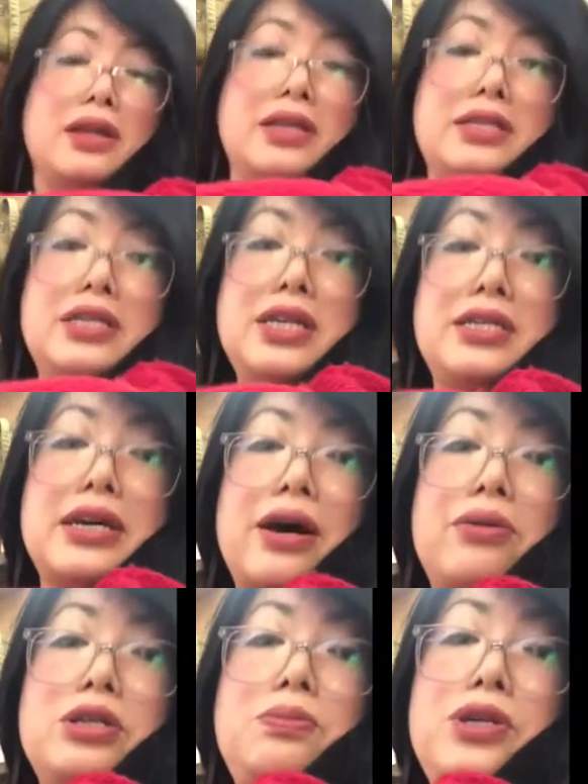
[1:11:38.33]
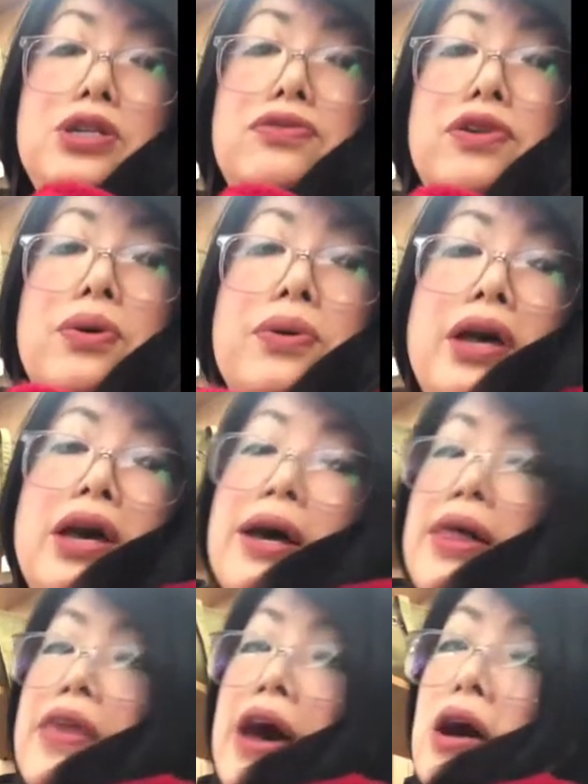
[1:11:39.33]
the detail is beautiful
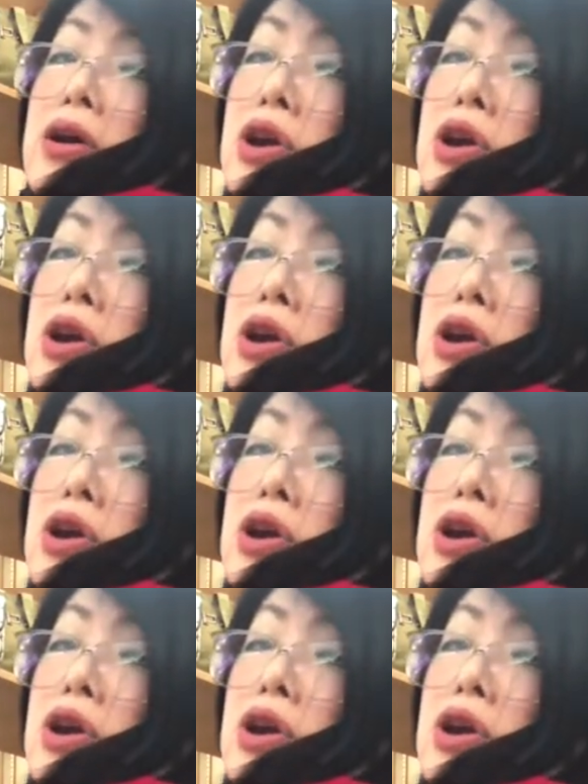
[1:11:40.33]
there are